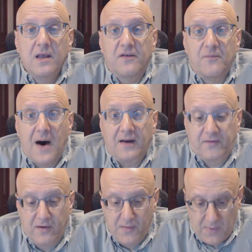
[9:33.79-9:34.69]
If
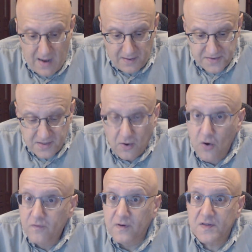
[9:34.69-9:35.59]
monetary policy
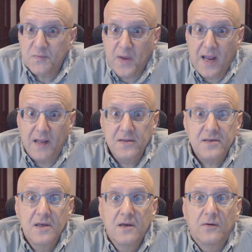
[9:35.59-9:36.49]
overexpands,